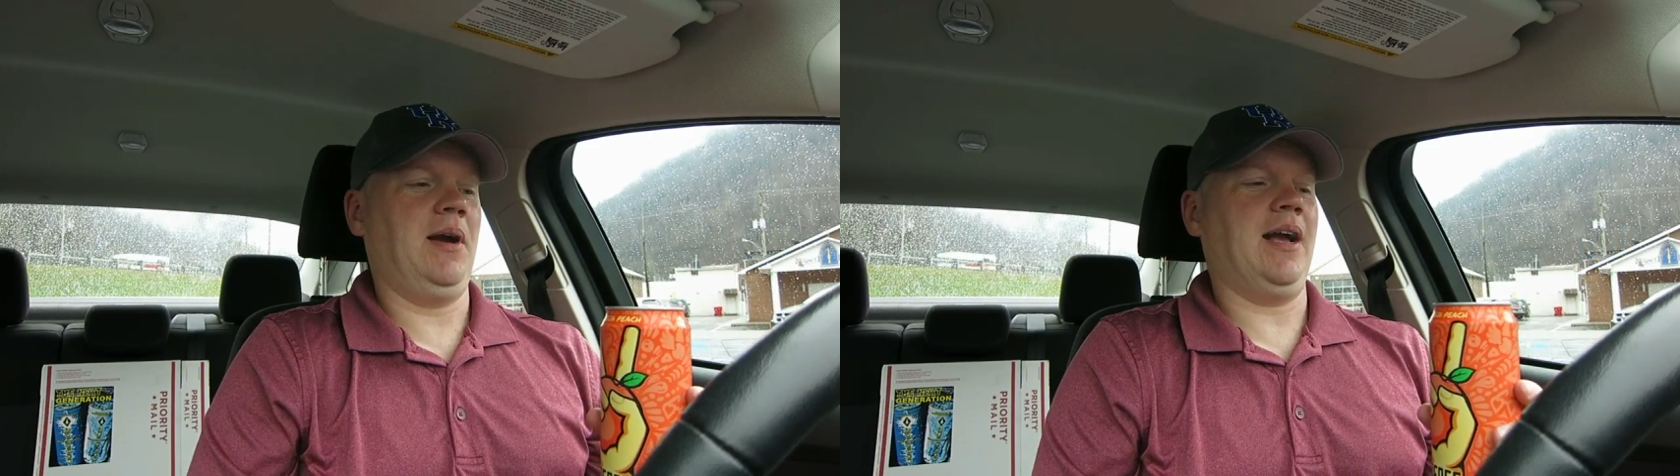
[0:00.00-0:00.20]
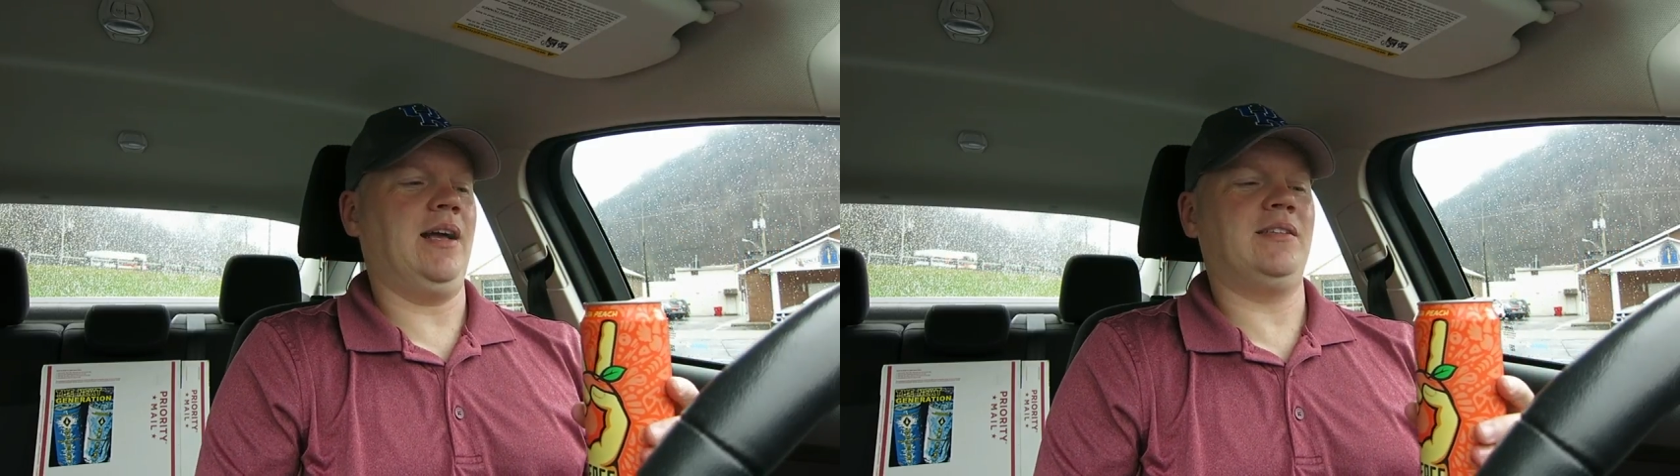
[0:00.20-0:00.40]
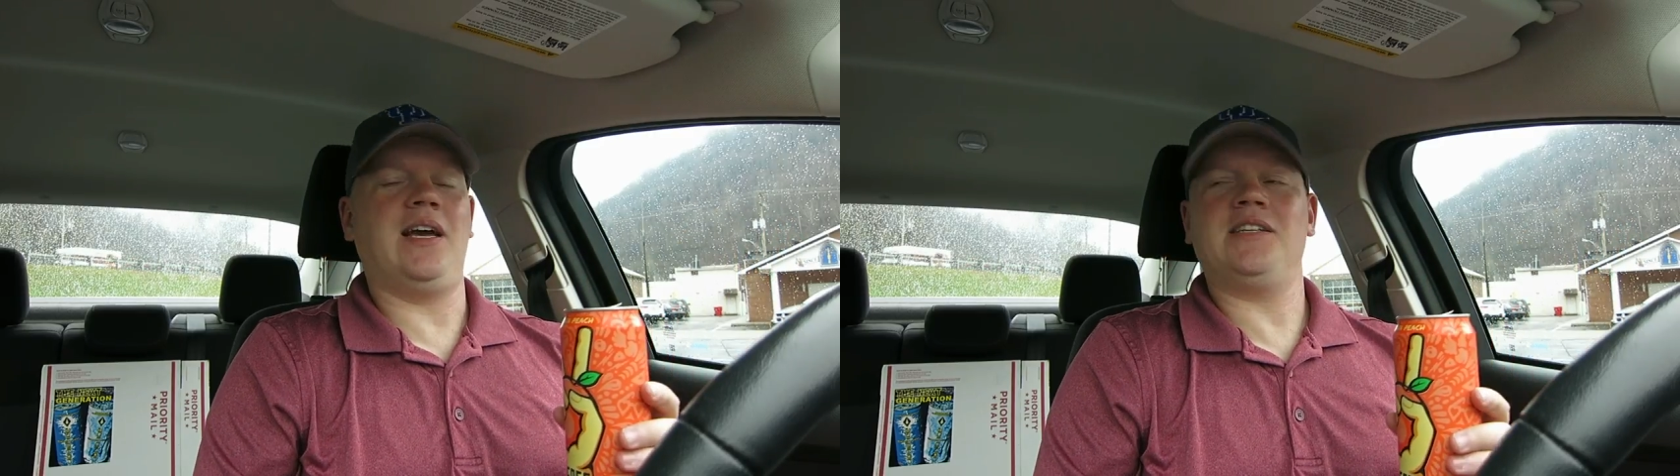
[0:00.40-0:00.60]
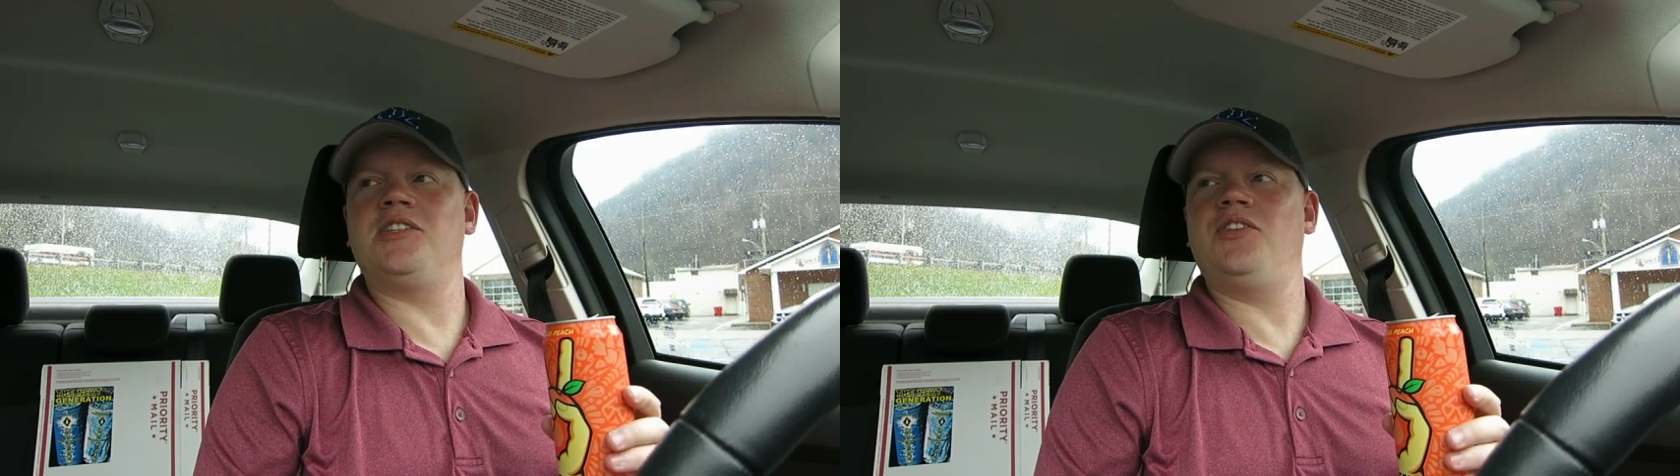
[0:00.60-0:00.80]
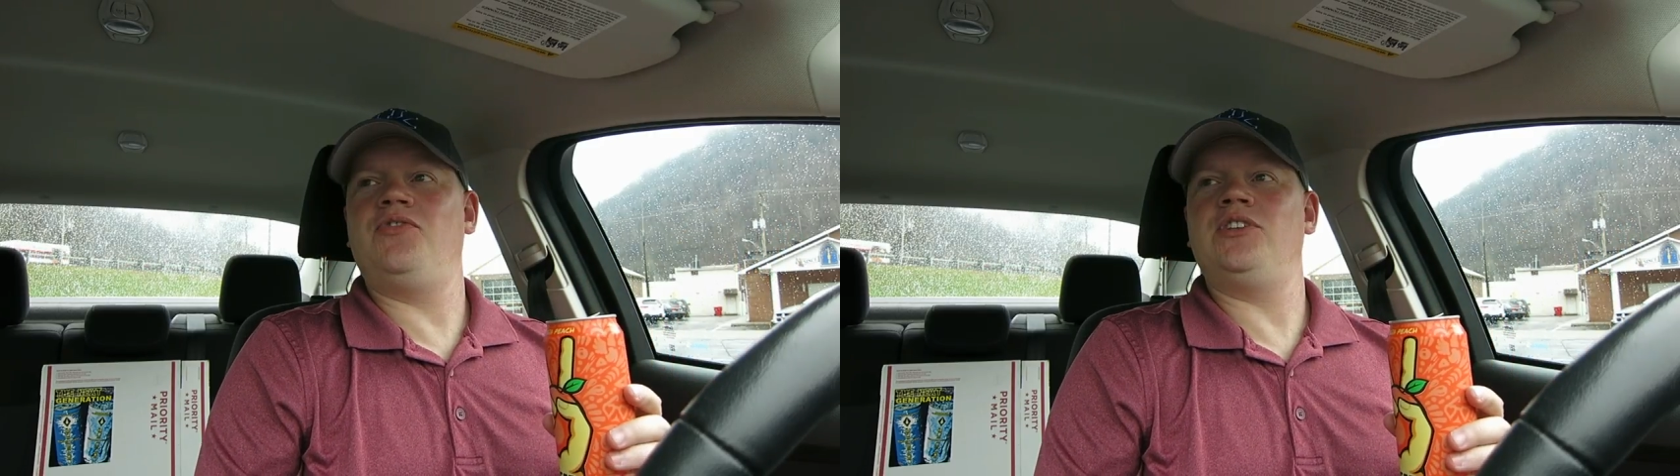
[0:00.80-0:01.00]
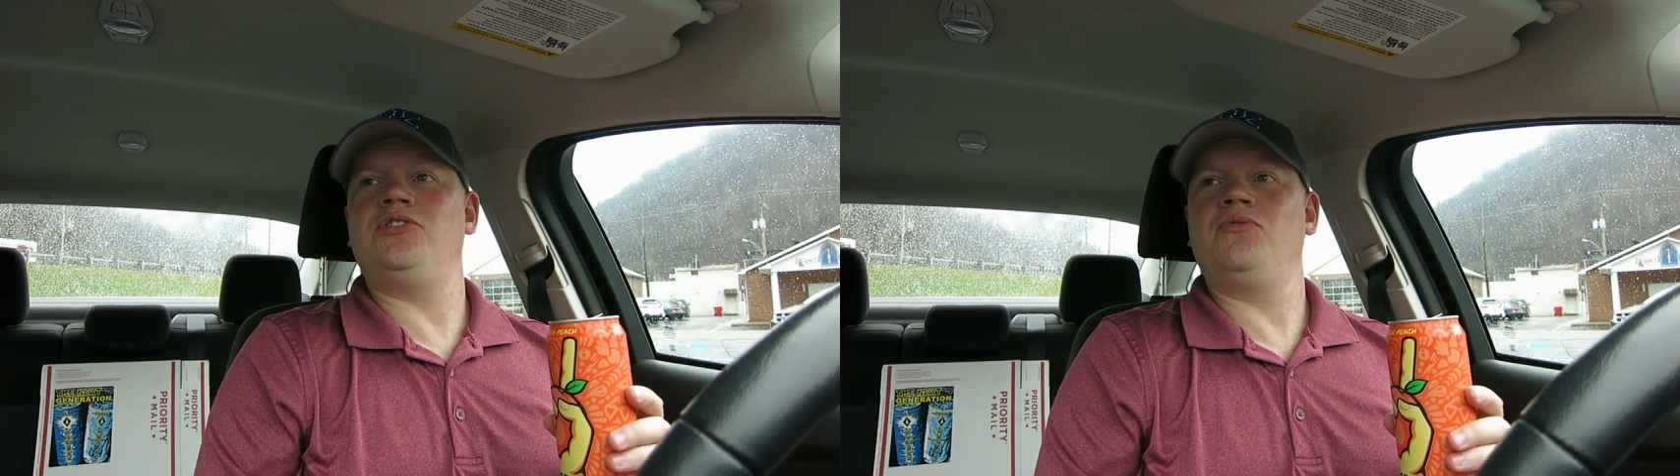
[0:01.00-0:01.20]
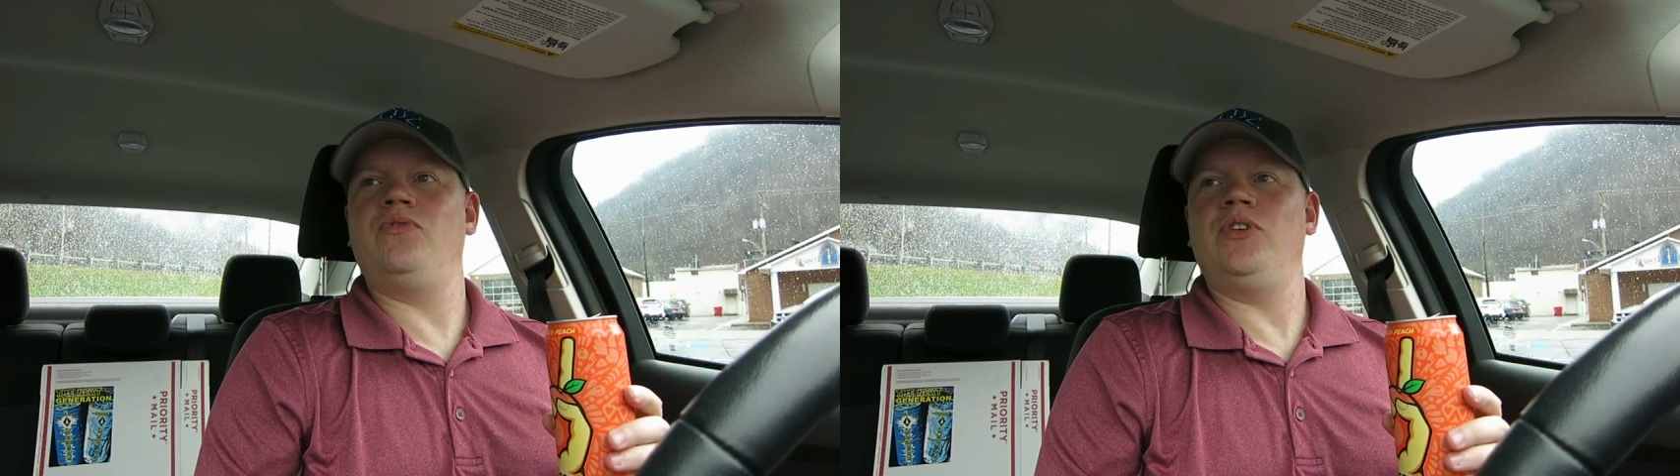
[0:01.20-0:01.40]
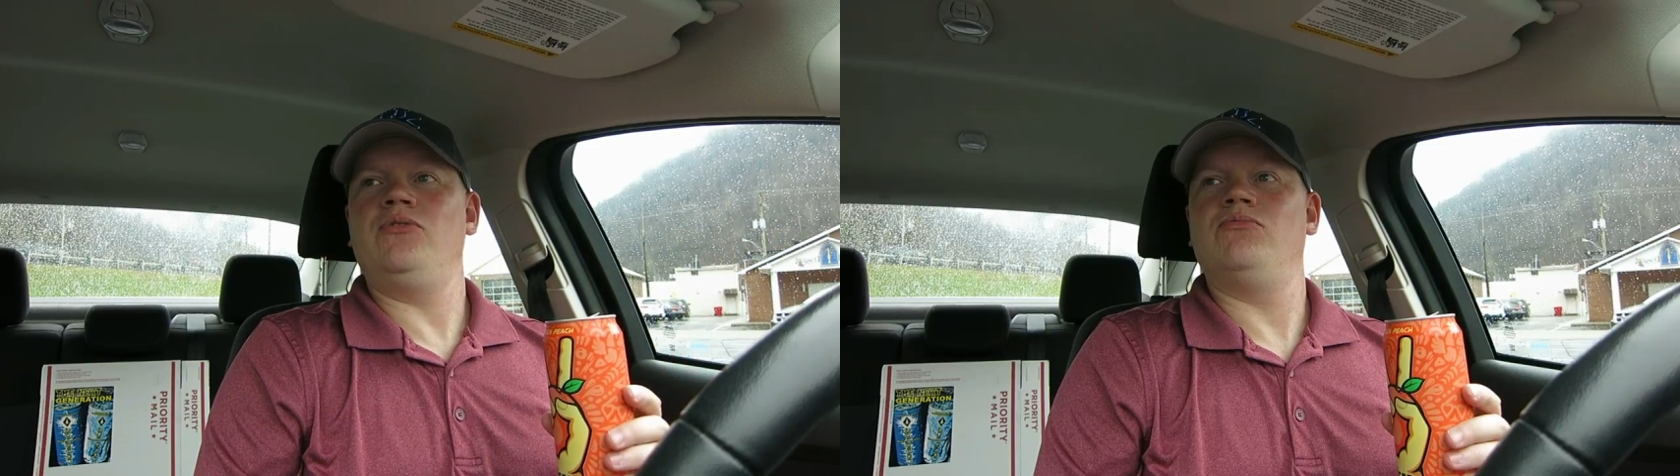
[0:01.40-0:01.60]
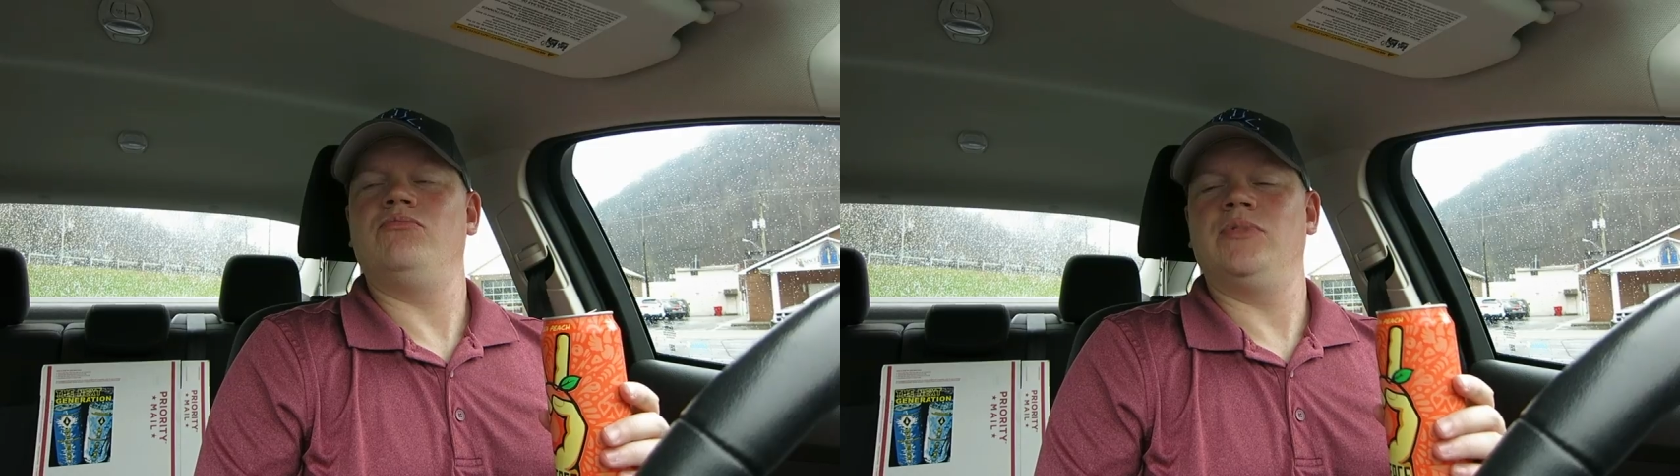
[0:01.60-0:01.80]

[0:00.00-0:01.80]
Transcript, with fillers: guys, that's the official review.